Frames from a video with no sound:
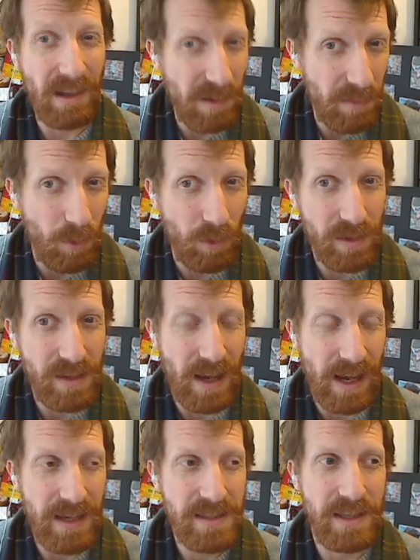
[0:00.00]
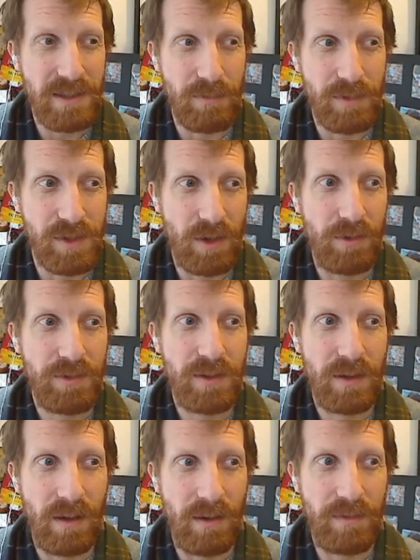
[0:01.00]
bit more into haste as a result
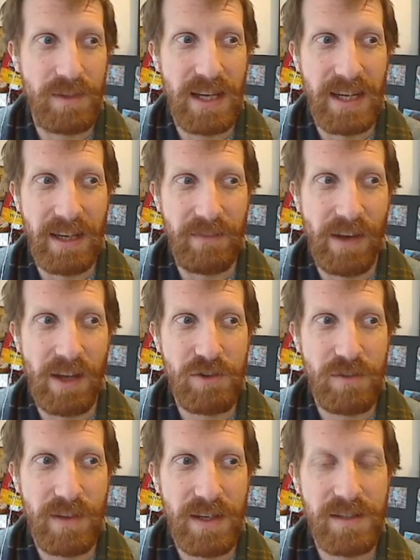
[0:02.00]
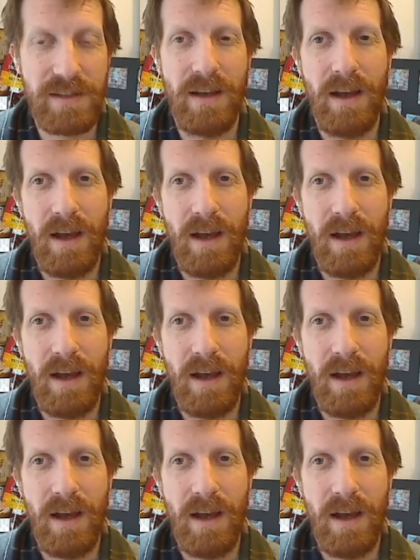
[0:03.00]
of taking advantage of this.